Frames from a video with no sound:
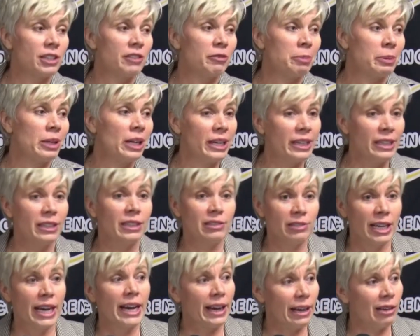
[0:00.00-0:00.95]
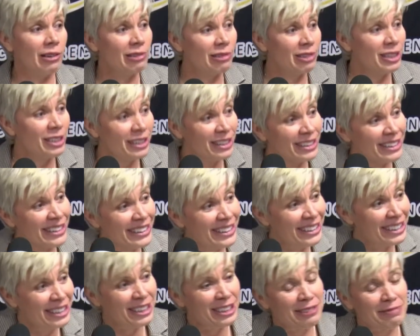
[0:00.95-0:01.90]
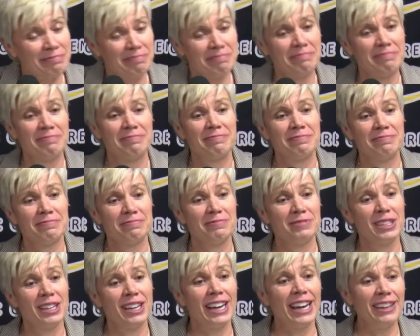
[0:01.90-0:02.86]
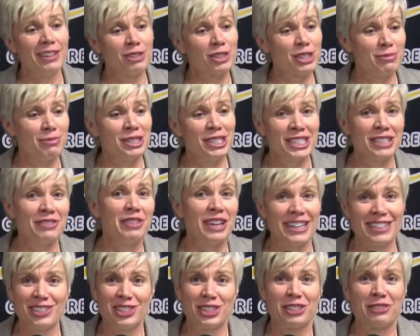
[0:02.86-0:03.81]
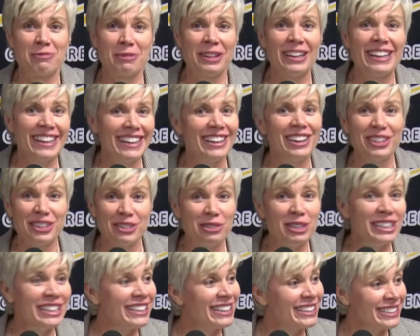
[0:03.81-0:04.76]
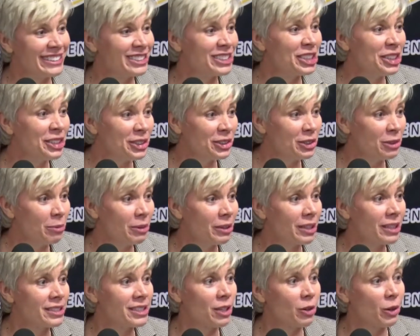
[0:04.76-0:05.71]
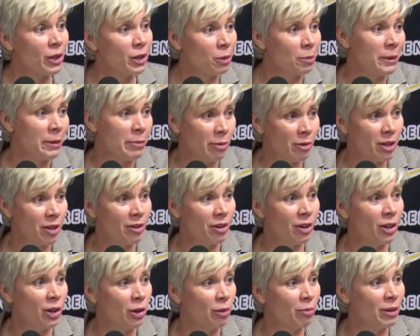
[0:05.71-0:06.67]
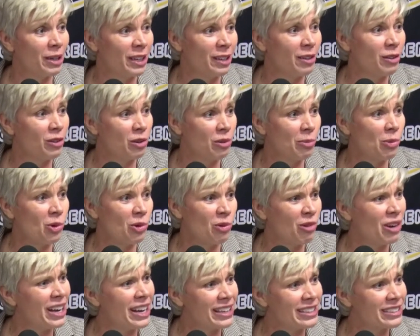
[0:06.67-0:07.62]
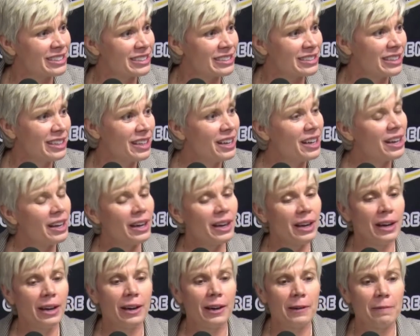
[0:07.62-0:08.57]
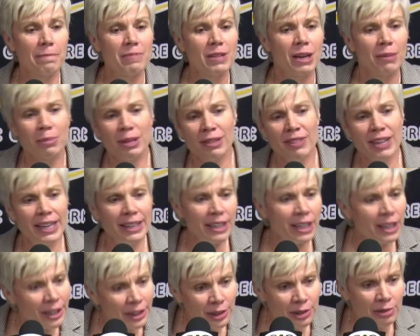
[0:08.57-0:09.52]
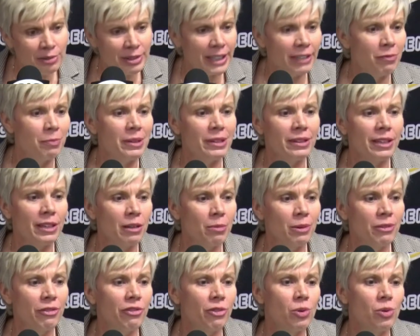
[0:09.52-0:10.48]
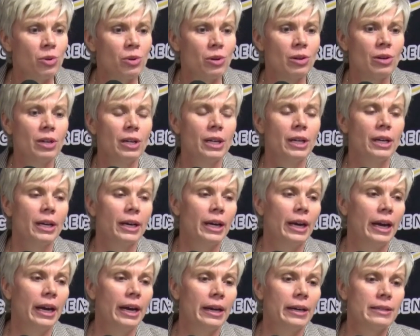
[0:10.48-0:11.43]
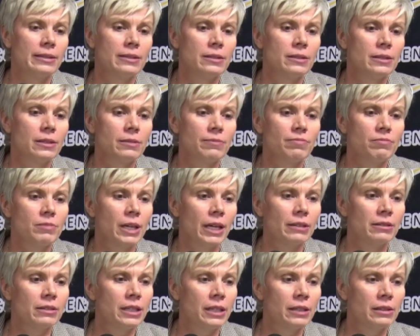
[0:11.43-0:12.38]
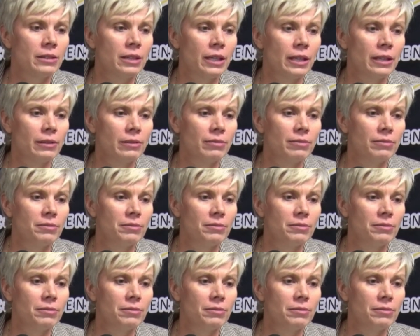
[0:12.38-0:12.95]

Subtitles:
of playing now. And there's some disadvantages of playing on the weekend, too, because there are other people that are at home getting a little more rest. But they know, they've been there before, and I think that